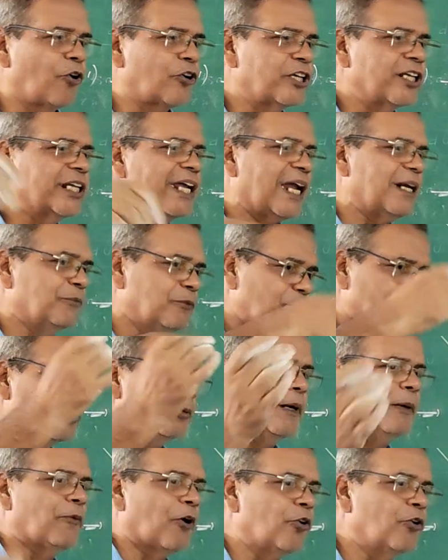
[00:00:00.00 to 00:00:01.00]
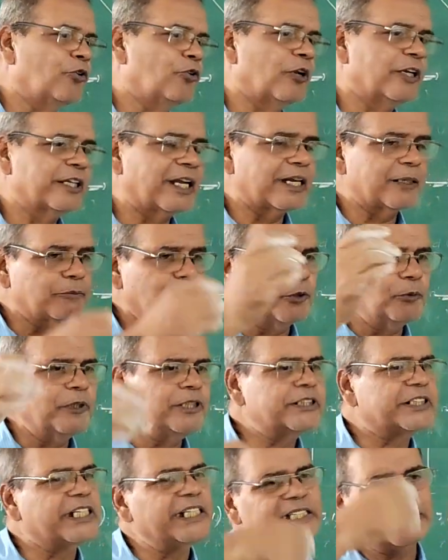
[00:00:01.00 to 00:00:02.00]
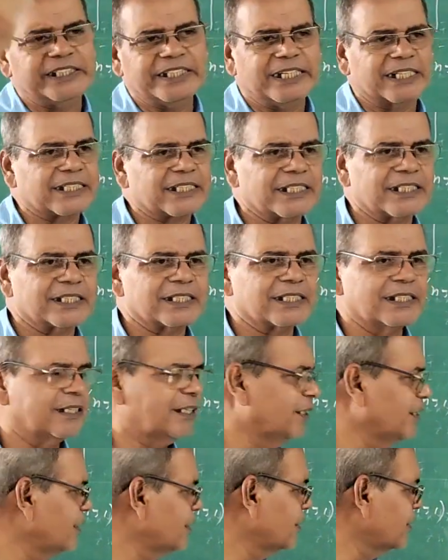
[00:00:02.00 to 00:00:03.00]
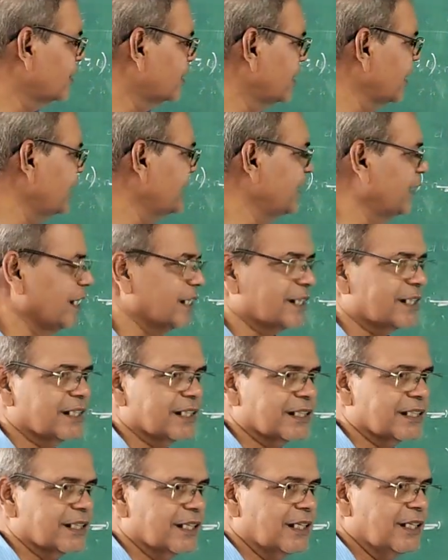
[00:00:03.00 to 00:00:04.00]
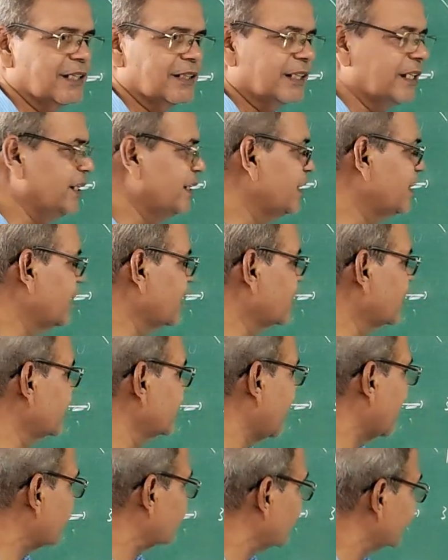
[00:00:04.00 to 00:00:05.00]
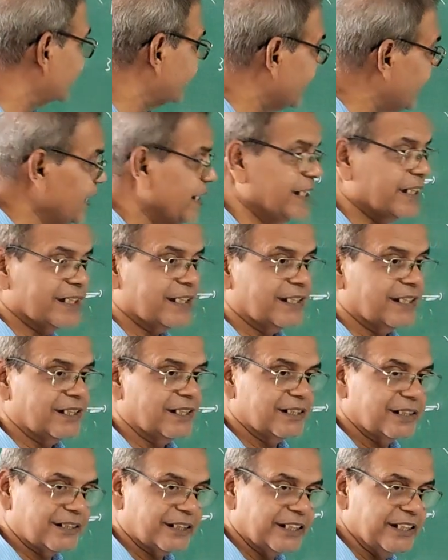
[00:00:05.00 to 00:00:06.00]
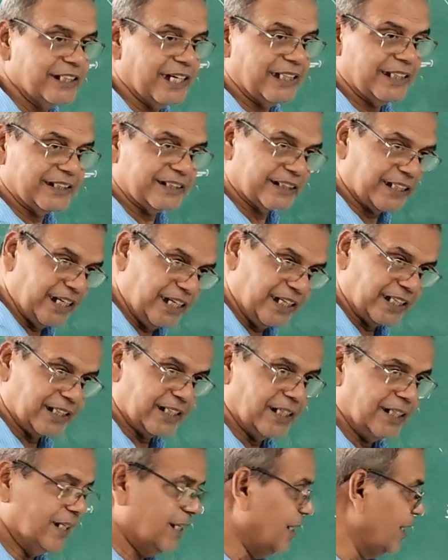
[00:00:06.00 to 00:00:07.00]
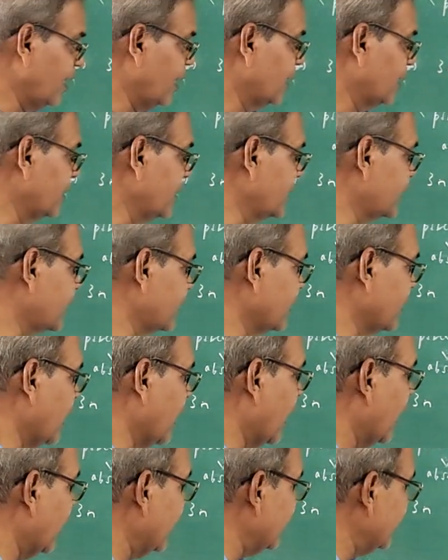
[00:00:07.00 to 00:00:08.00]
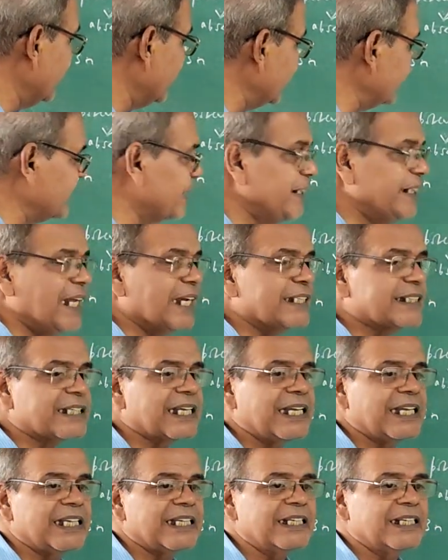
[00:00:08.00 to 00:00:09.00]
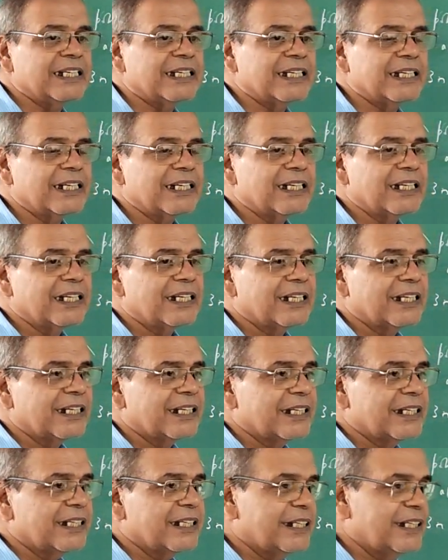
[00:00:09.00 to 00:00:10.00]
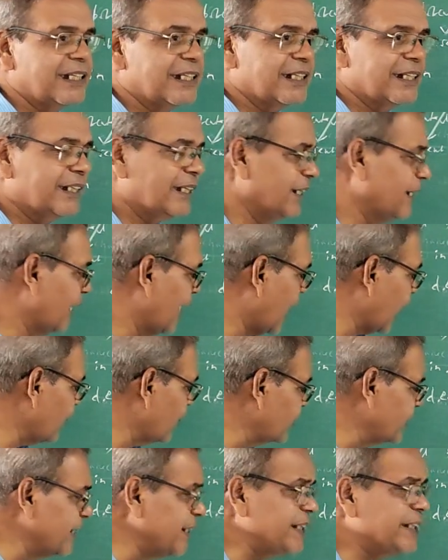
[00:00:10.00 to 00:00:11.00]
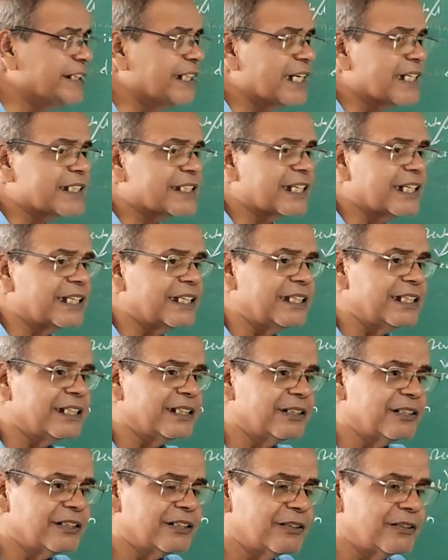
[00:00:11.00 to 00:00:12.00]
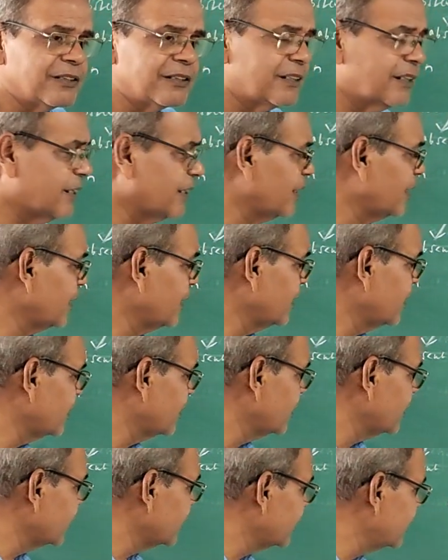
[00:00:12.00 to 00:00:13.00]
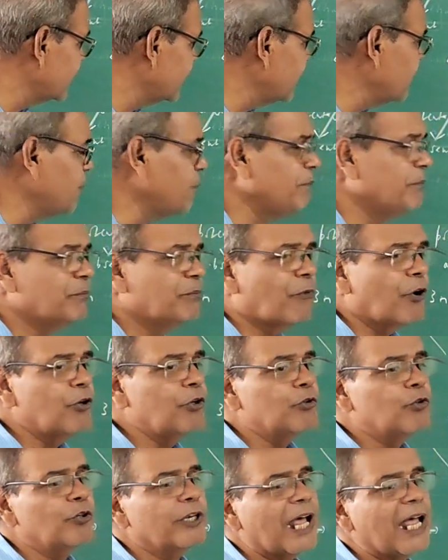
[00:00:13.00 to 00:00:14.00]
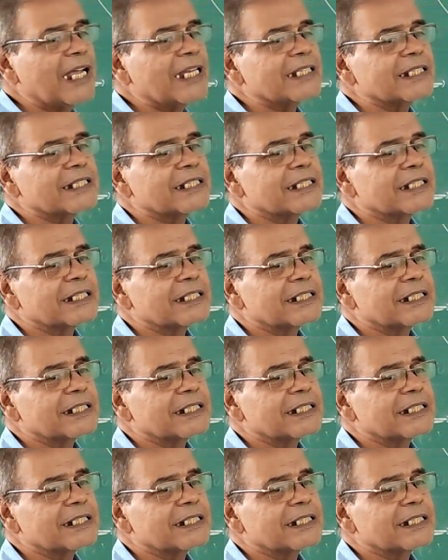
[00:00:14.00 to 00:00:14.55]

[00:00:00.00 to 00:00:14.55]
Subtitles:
body can move, a molecule can move in 3 directions. So 3 directions. Each direction, that's a 3. 3 and 3. These 3. Each direction, along each direction, the molecule has